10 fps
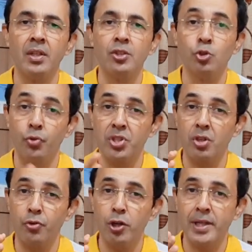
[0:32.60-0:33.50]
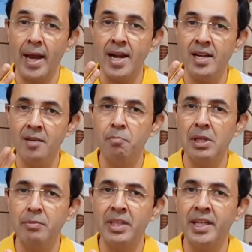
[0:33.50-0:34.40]
So first of all, can
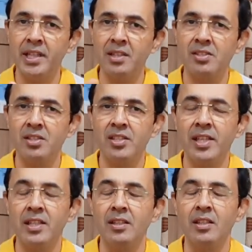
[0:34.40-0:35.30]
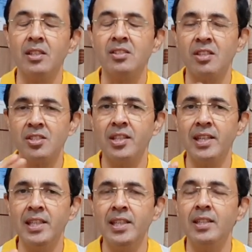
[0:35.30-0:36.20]
dimple be created
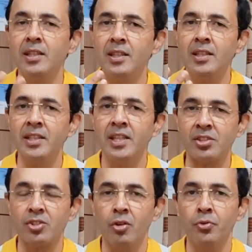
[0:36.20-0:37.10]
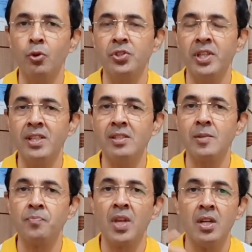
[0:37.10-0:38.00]
surgically? Yes, of course,
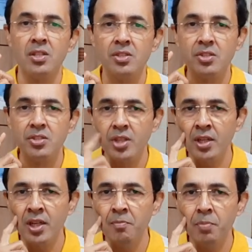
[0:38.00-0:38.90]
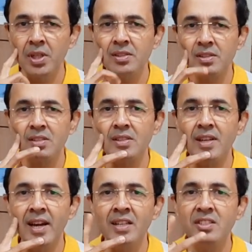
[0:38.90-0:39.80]
yes. Chin dimples
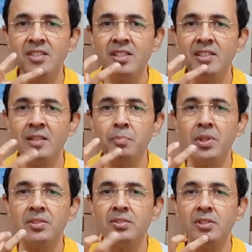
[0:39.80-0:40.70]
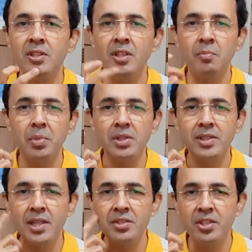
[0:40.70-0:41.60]
and cheek dimples. Chin
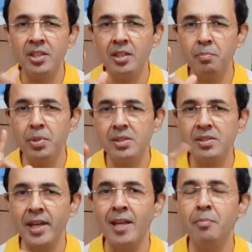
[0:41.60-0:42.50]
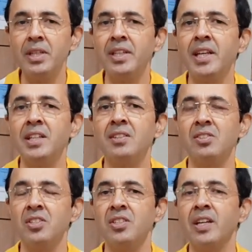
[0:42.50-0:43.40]
dimples and cheek dimples can be created
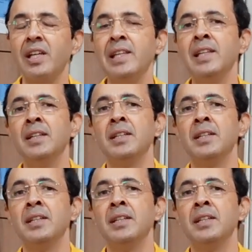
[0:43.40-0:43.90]
surgically.